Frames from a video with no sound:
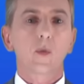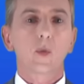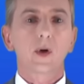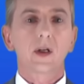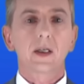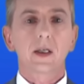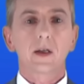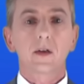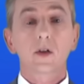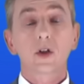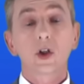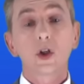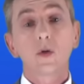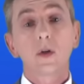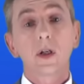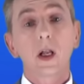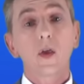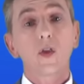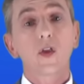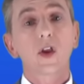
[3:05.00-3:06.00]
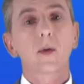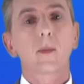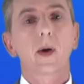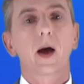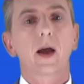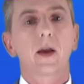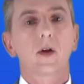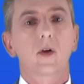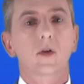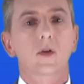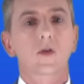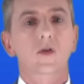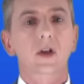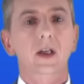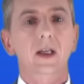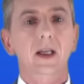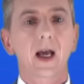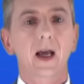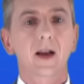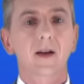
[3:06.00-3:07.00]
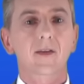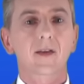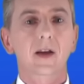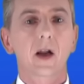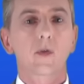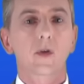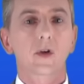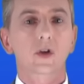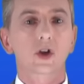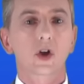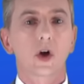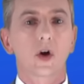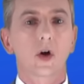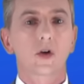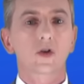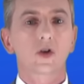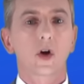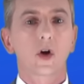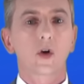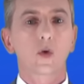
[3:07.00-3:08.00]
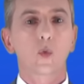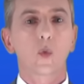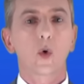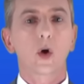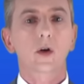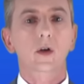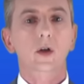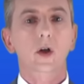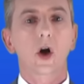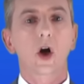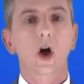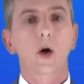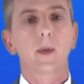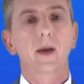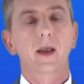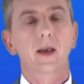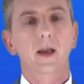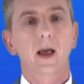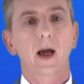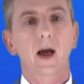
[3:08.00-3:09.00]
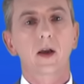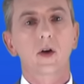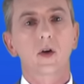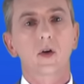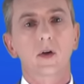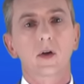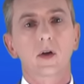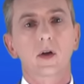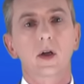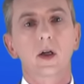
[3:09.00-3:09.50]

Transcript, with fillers: that we need two lithium ions to cancel out the charge on one carbonate ion.